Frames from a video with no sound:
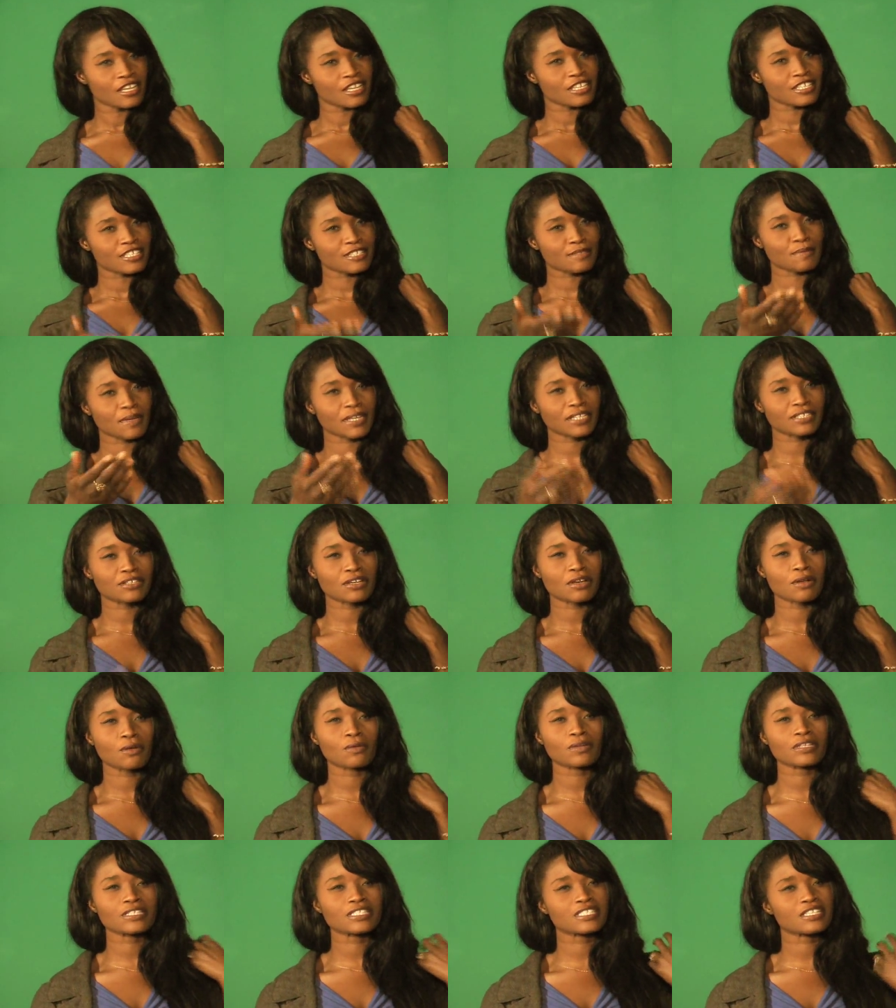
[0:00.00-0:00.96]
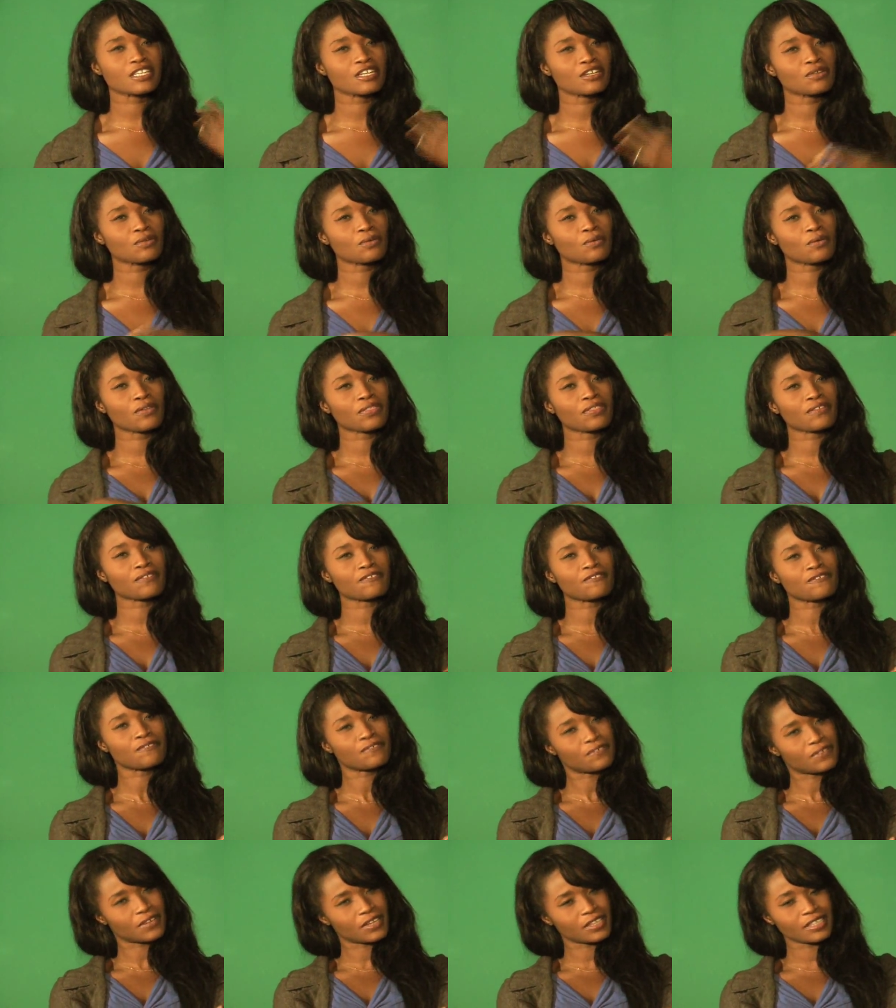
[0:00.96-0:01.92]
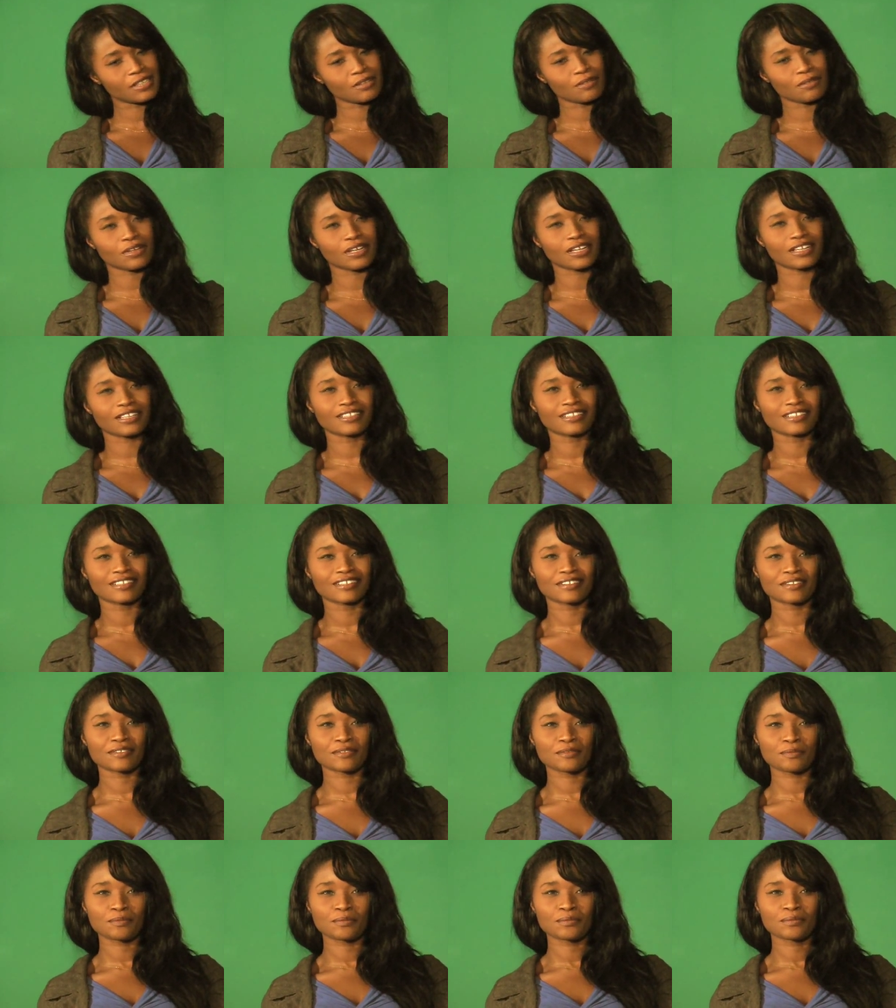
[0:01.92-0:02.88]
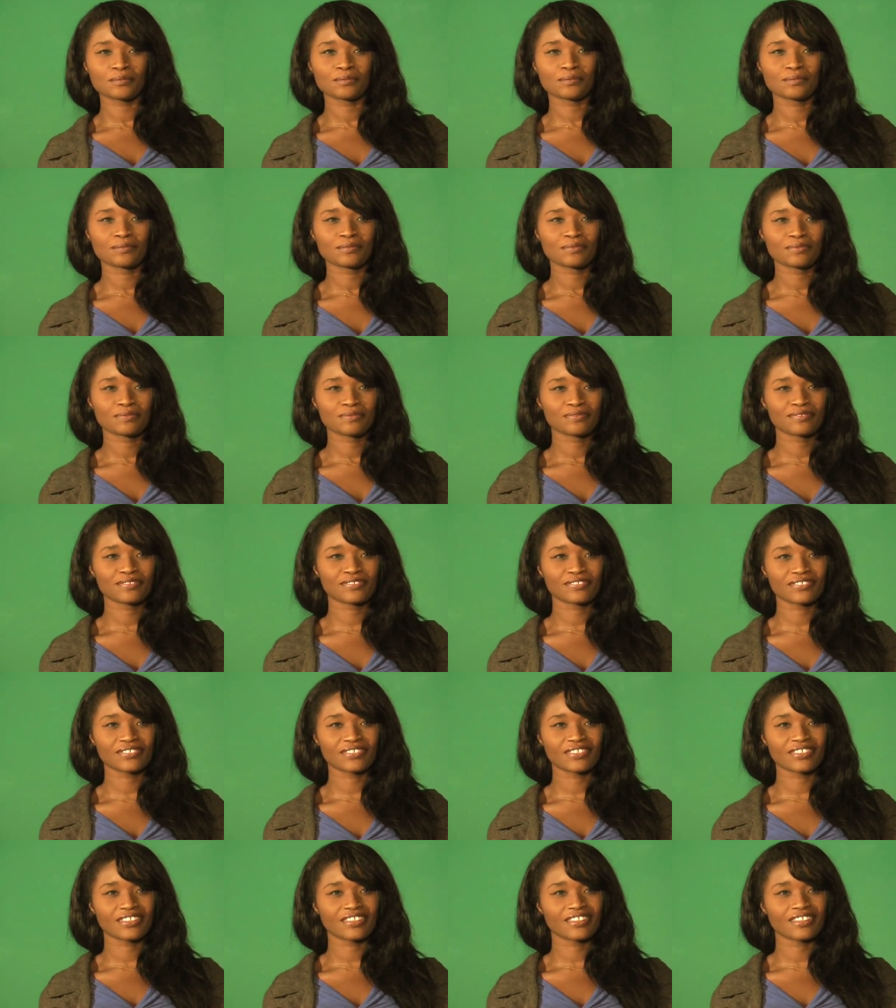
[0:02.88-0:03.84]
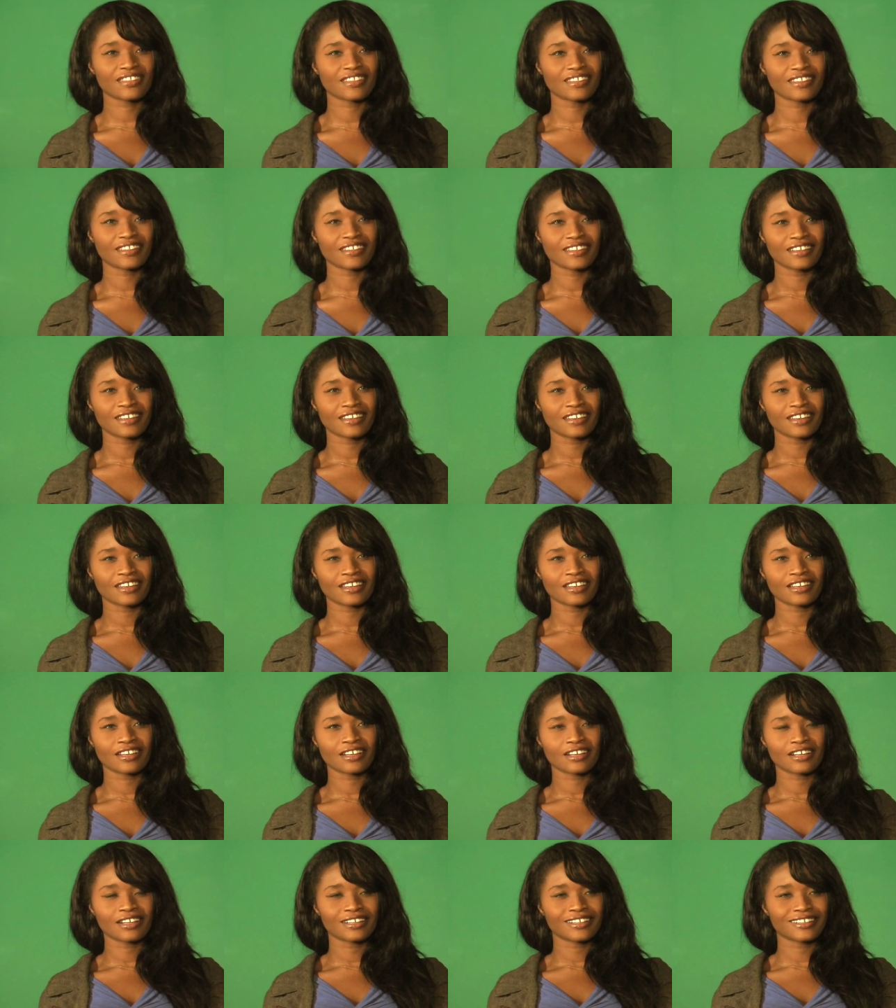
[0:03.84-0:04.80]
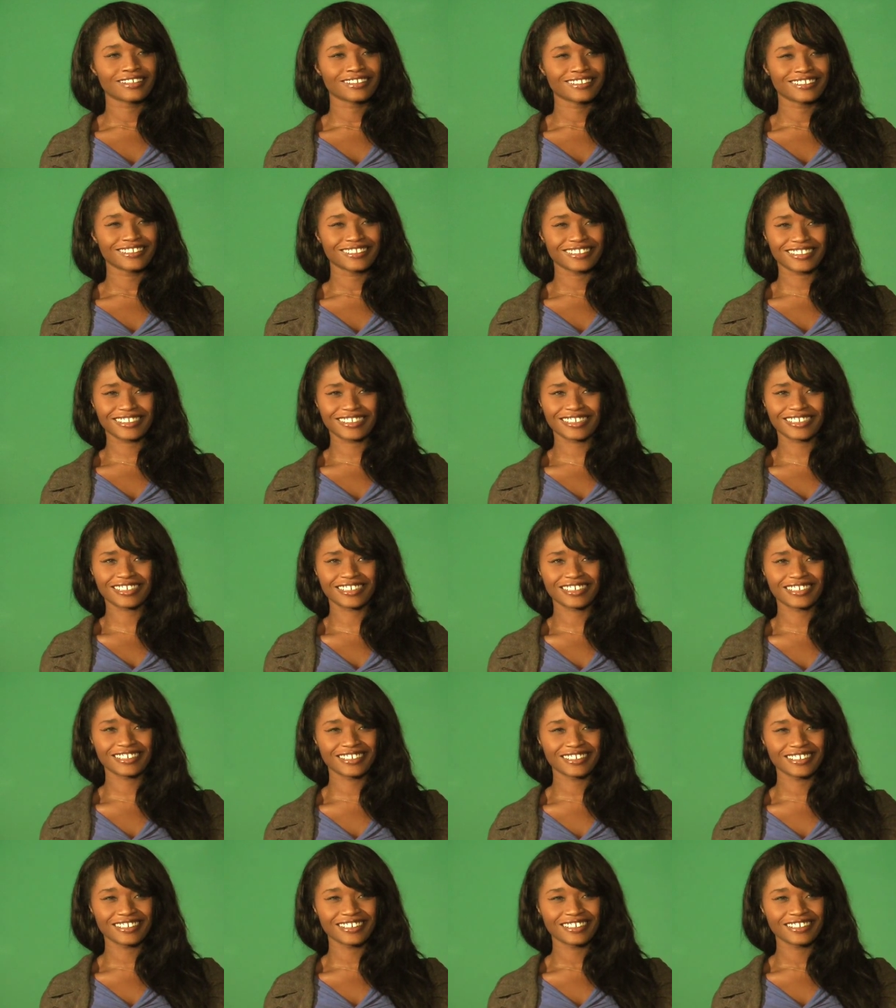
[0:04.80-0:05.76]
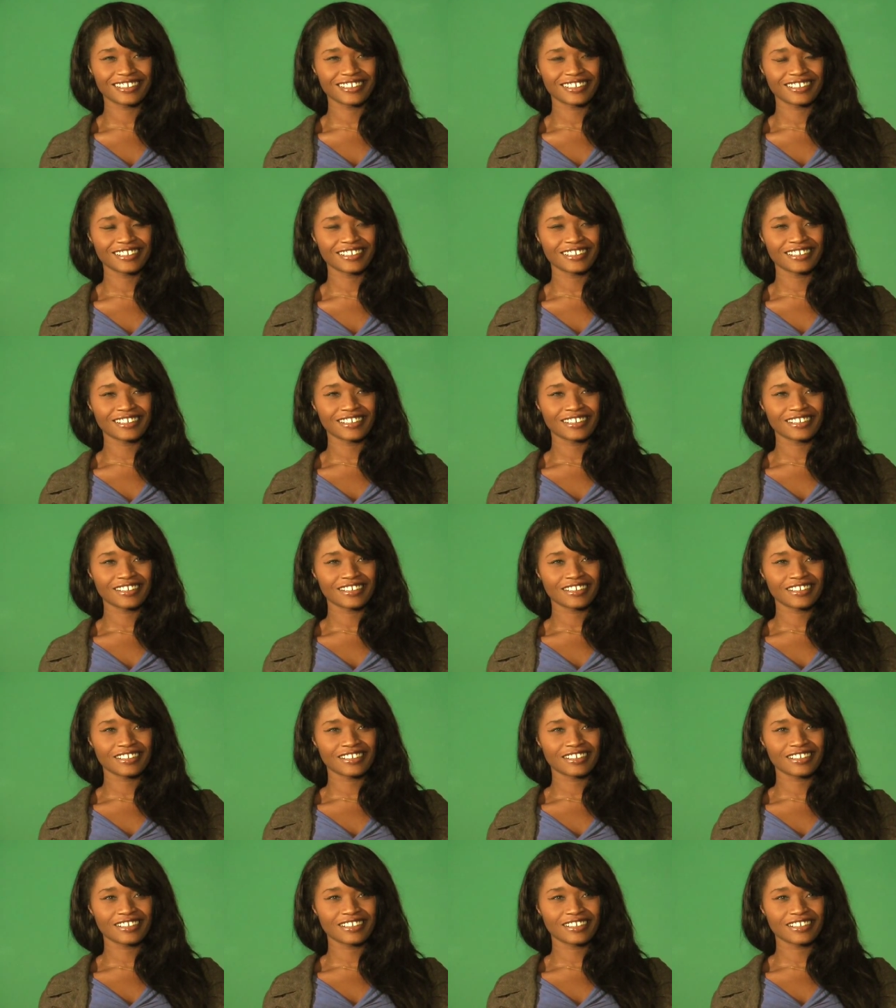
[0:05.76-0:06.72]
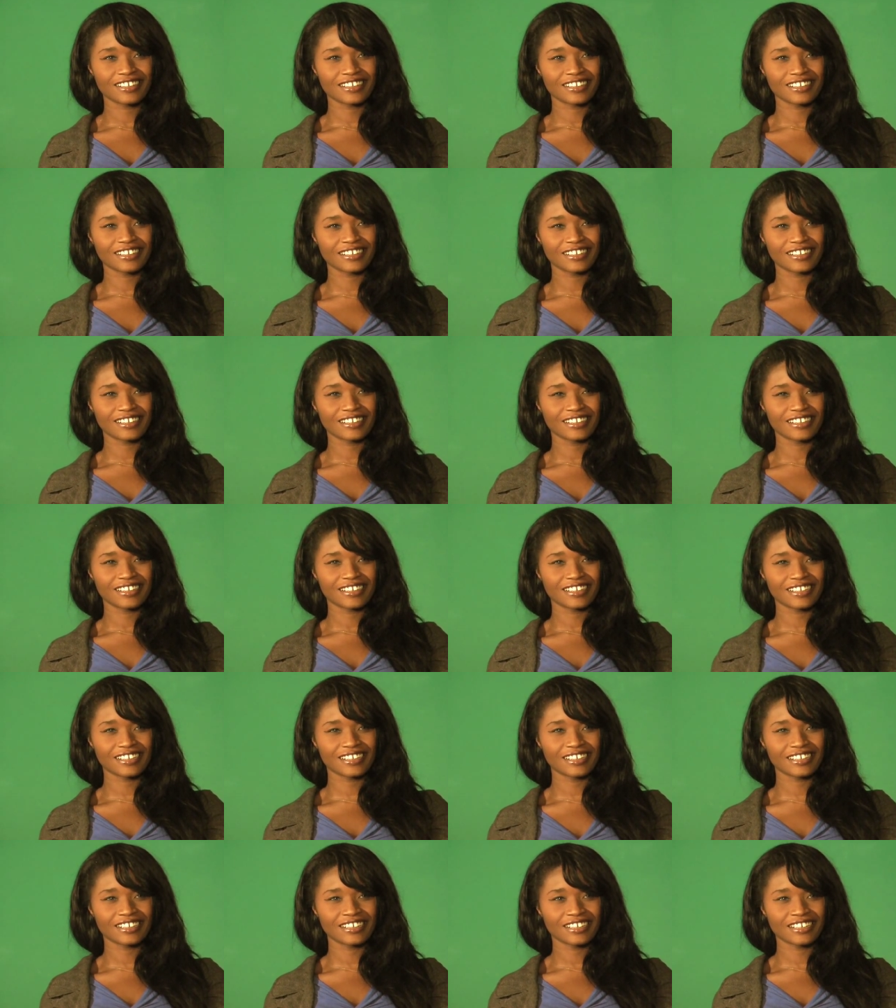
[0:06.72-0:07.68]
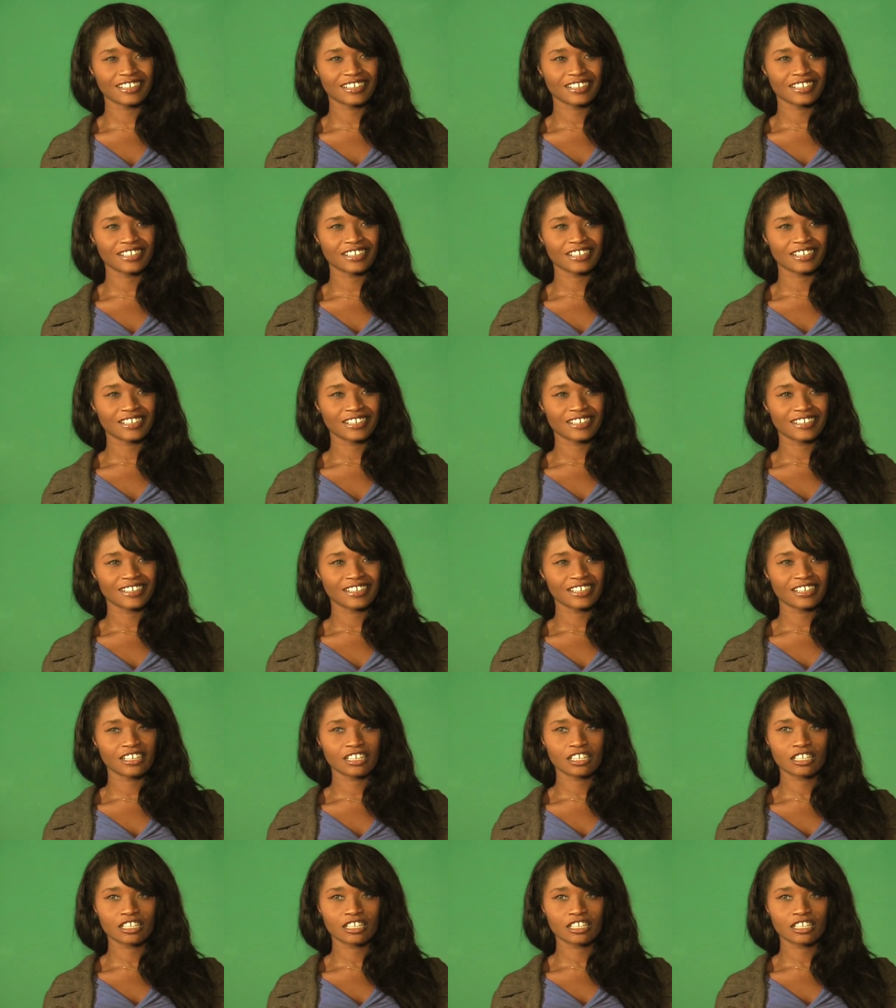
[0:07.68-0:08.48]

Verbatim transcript: Smecker you always say you were the funny one. Oh yeah, uh, uh, uh funny is in haha, not like funny is in gay, cause I'm not. I, I played high school football. Look!